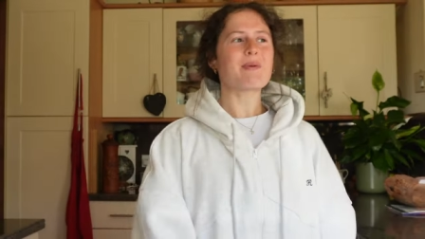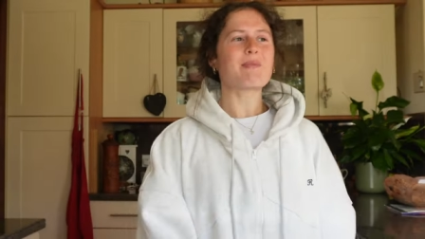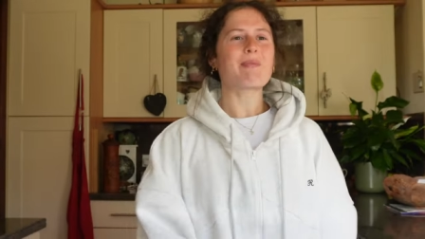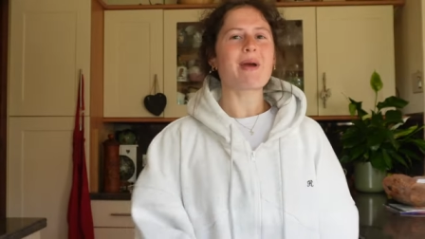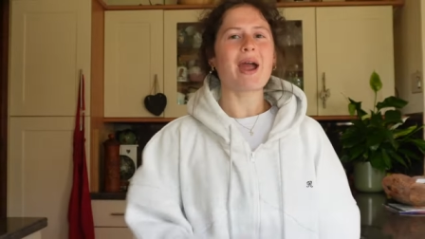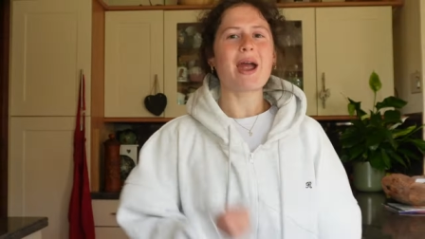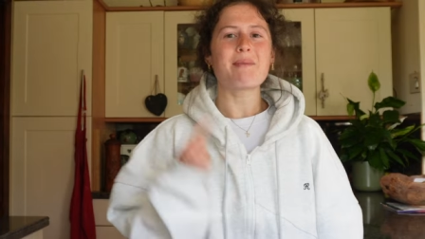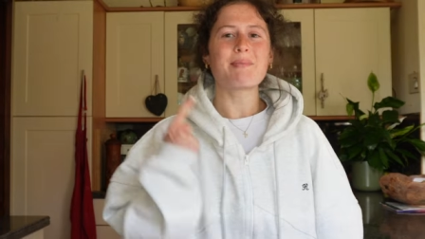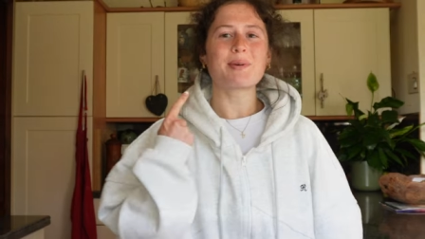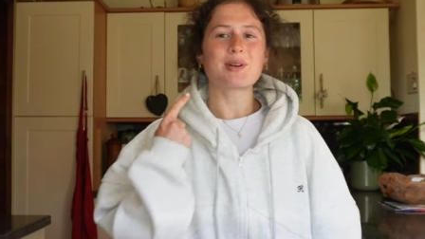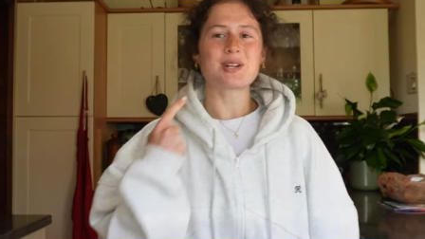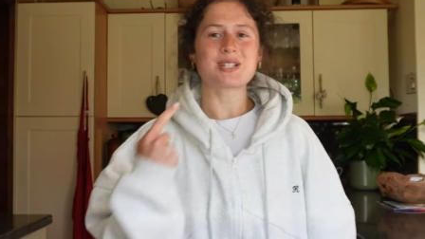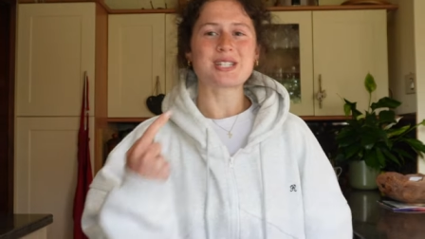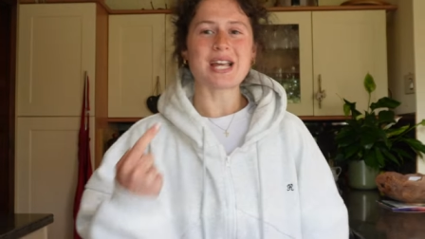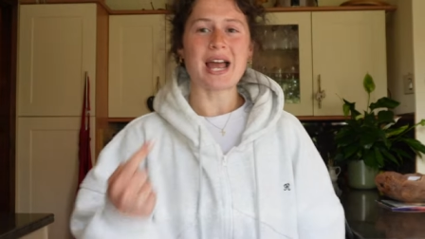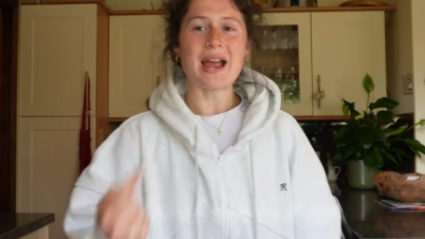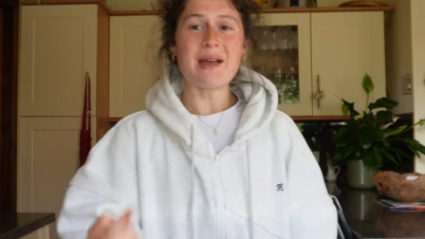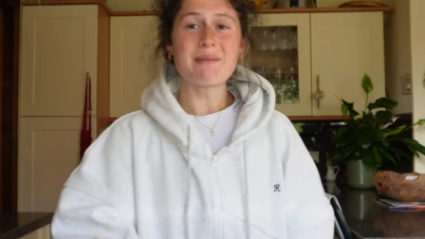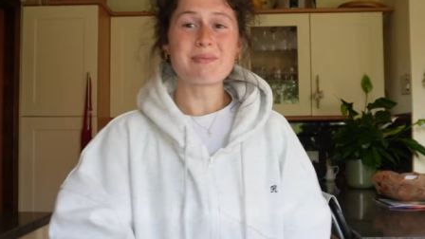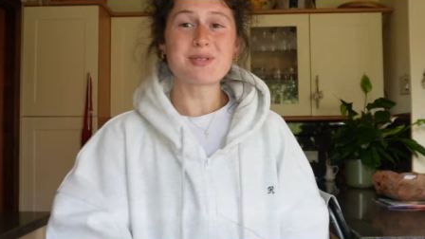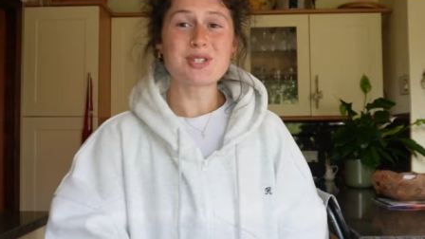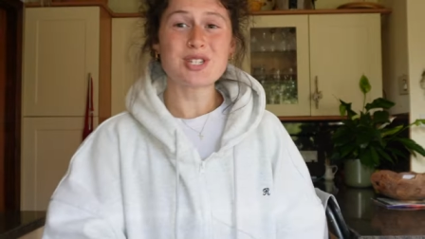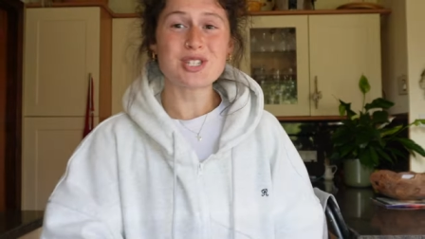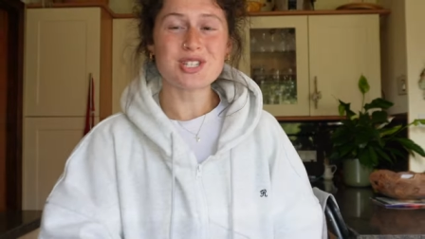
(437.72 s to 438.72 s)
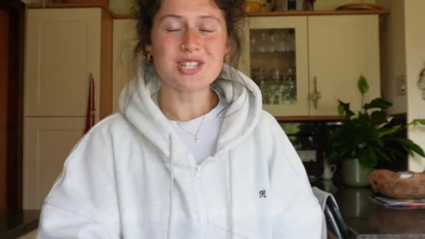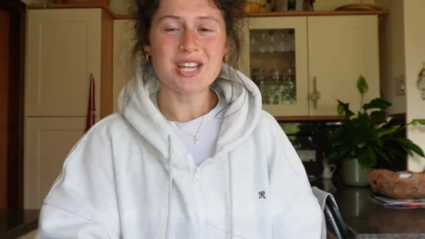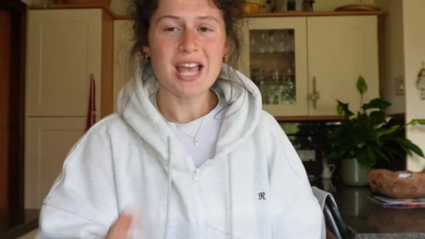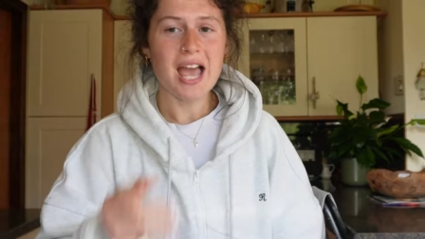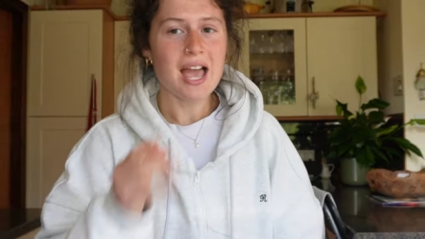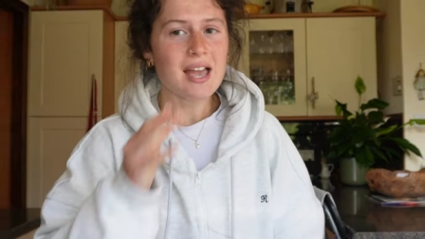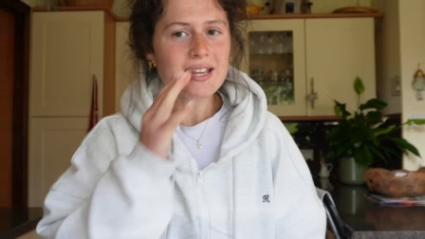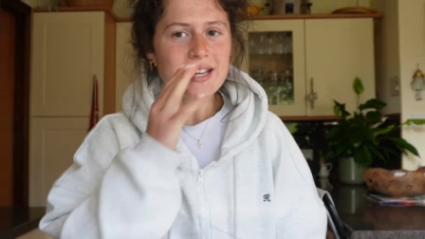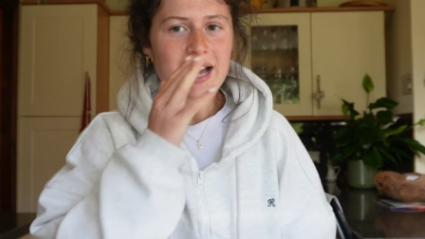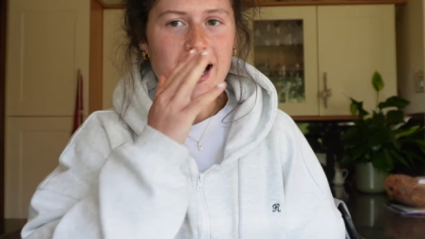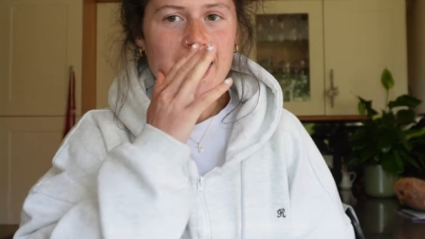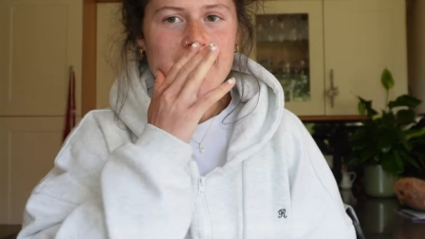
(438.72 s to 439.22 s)
bit better because
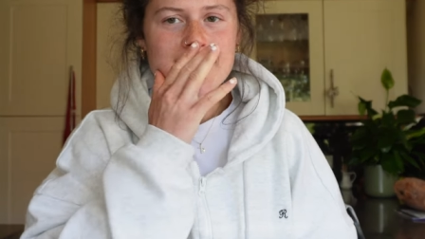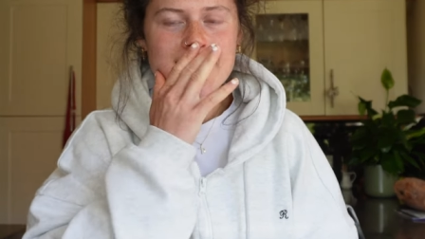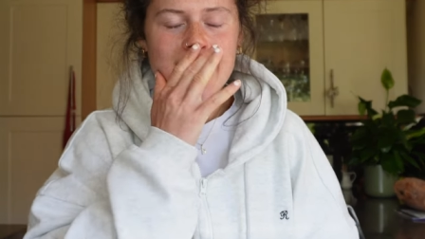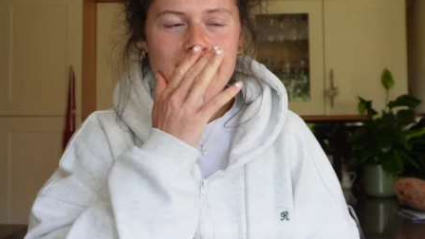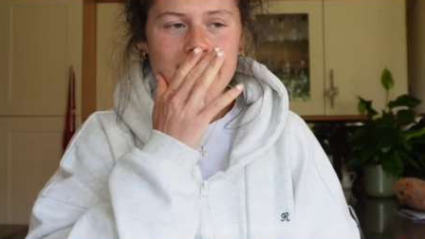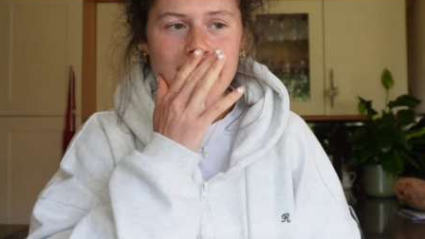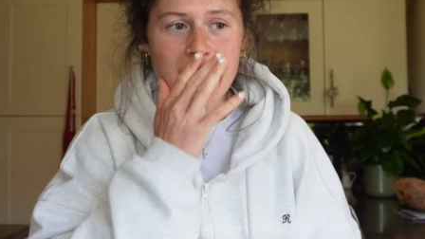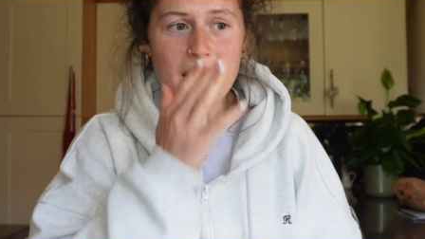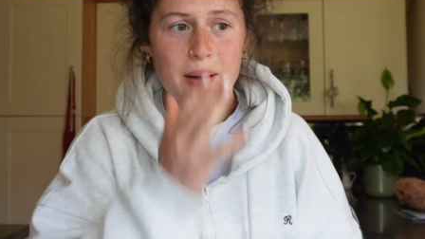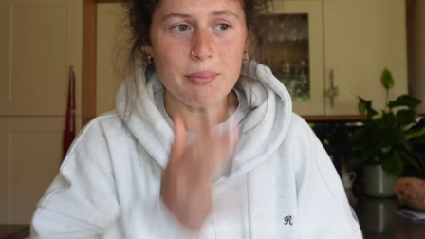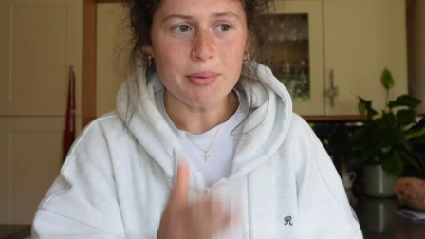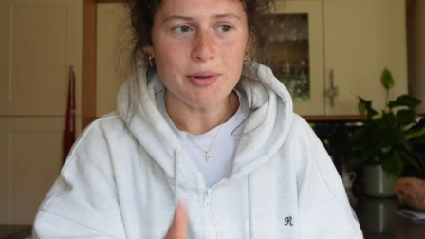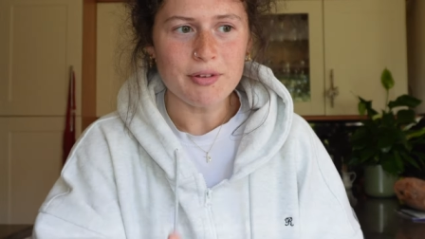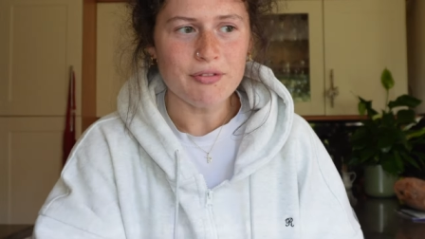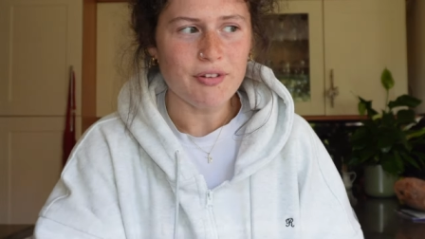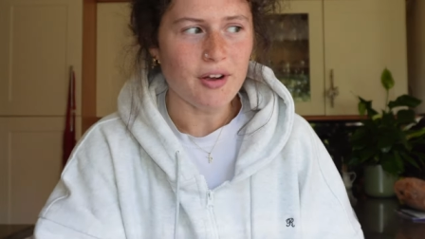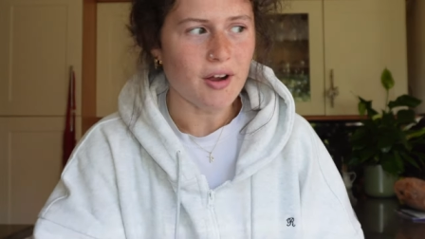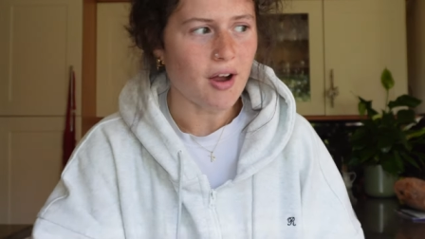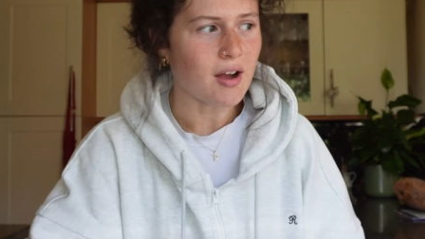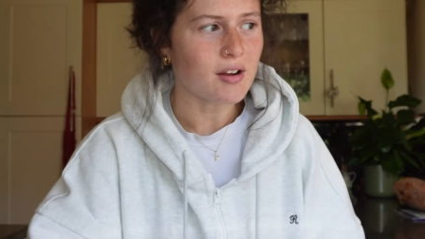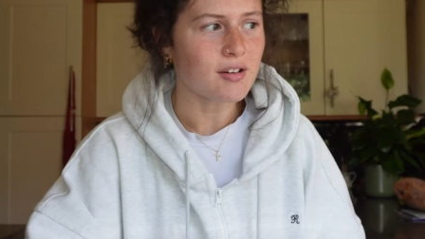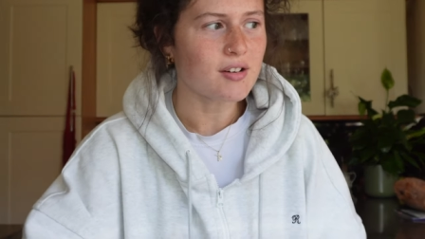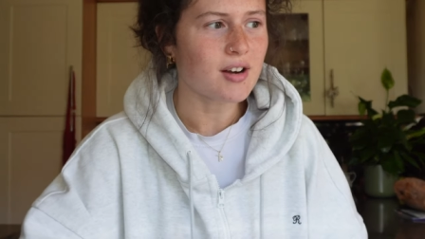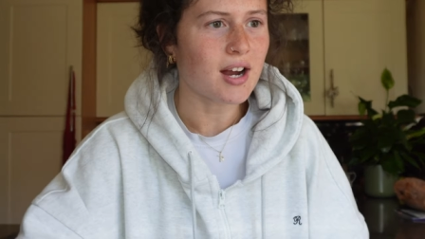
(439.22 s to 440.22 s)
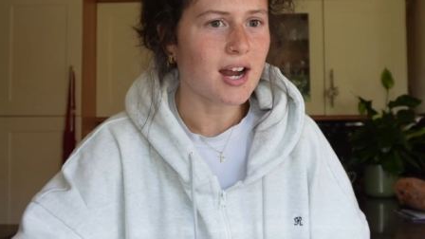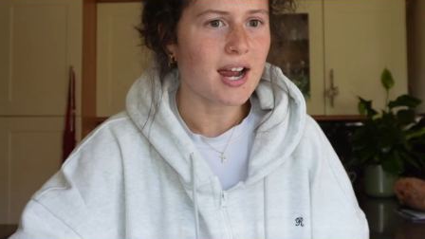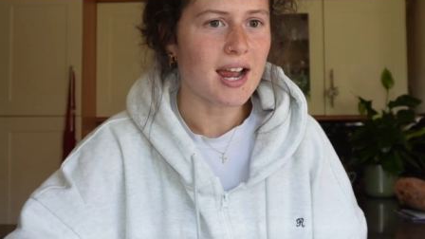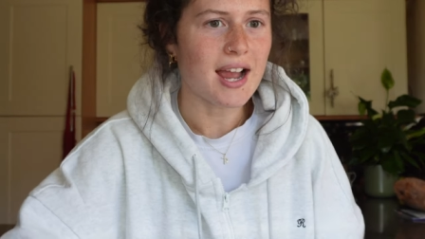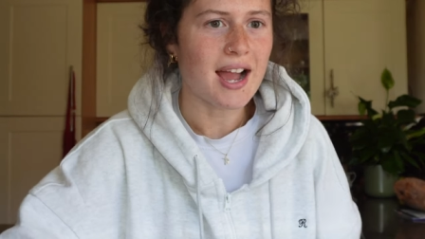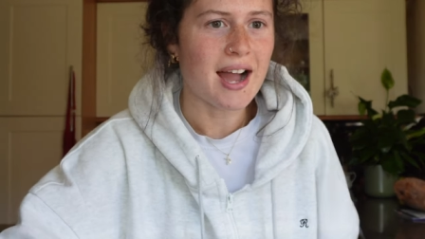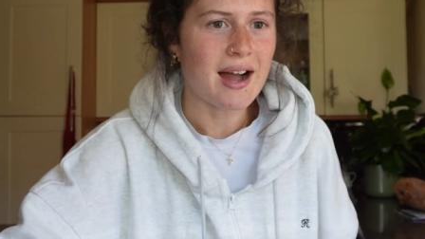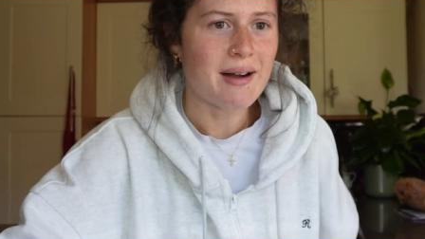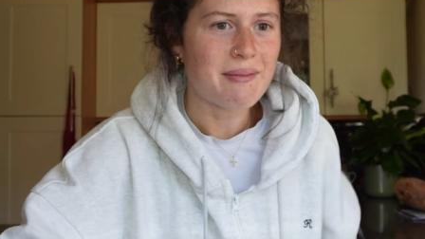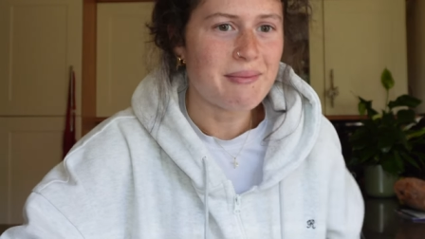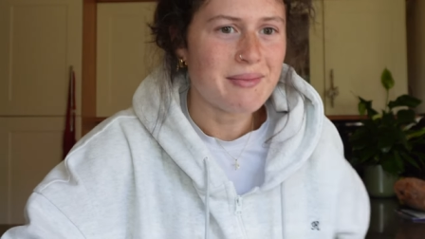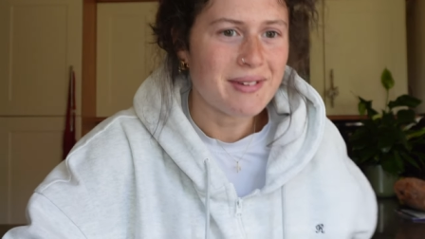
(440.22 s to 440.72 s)
guys, I can't believe how hungry
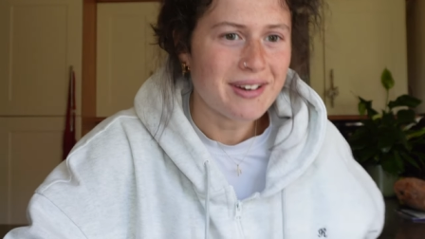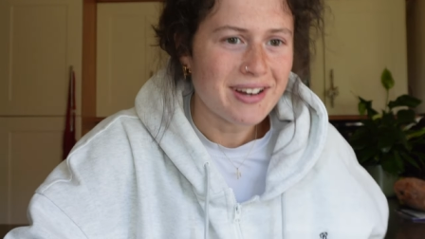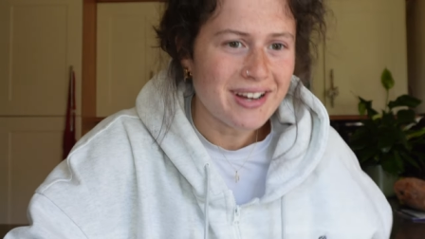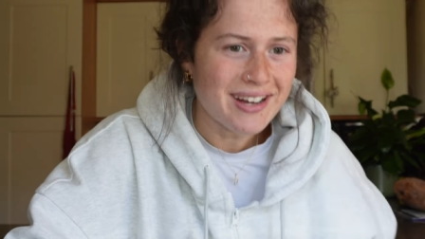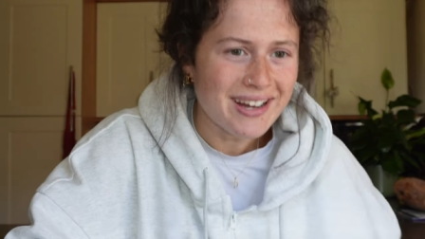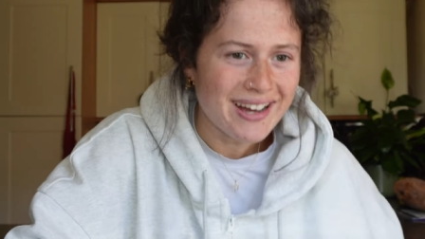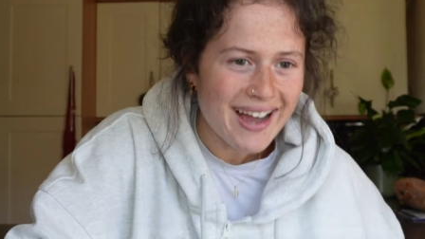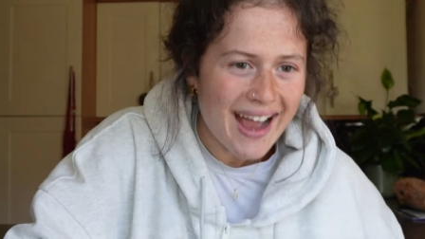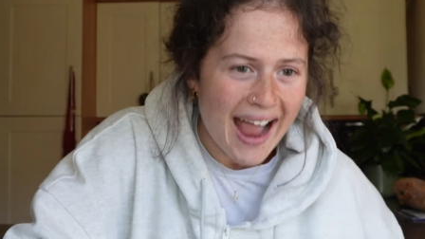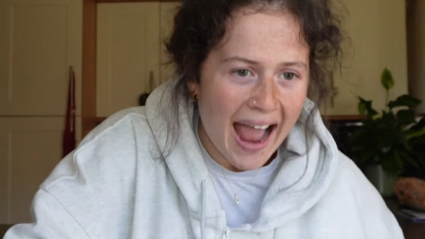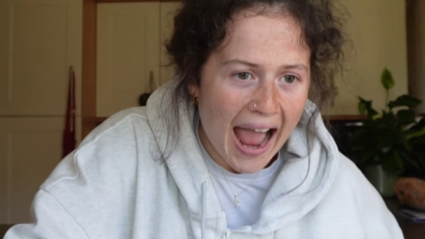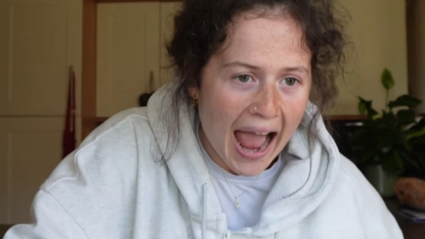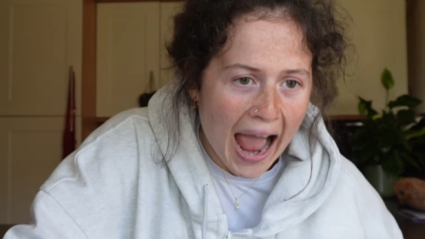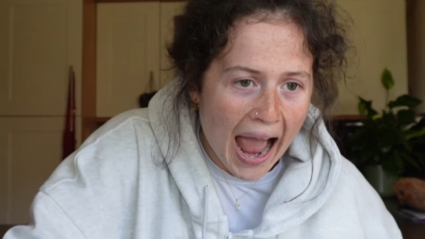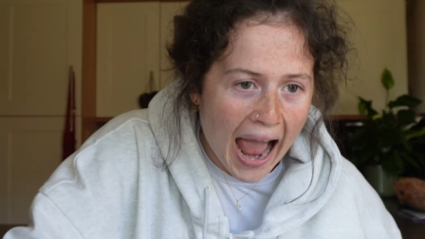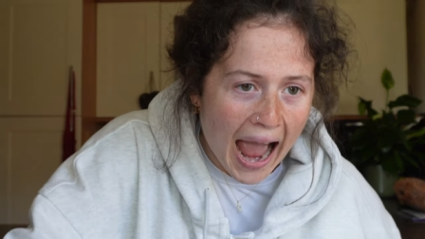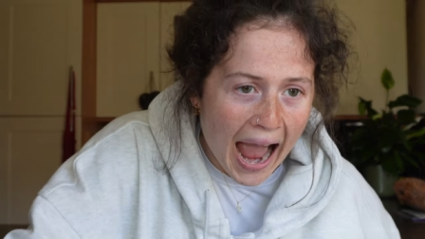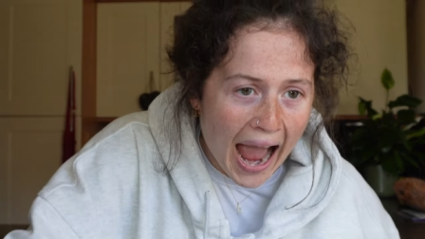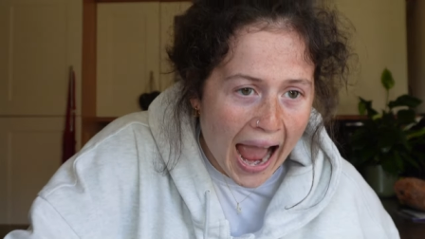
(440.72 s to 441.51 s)
I am. I'm not a